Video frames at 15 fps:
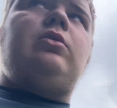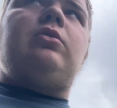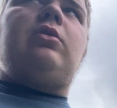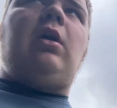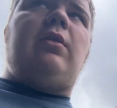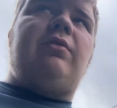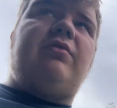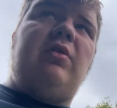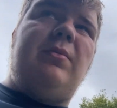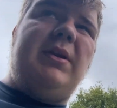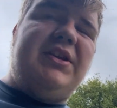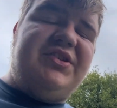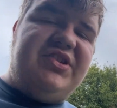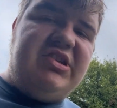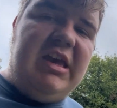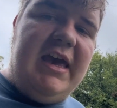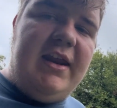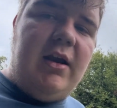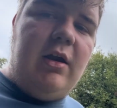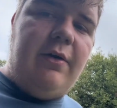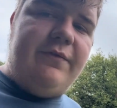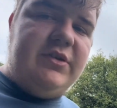gone through a bit of skin,
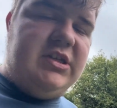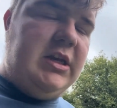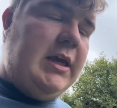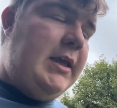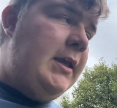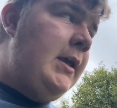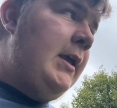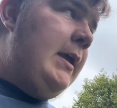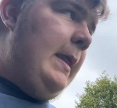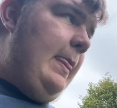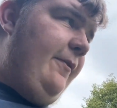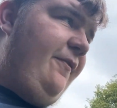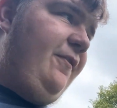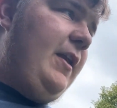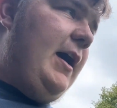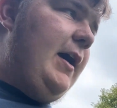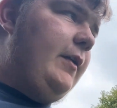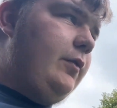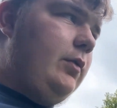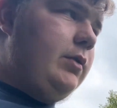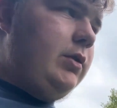and obviously the flies will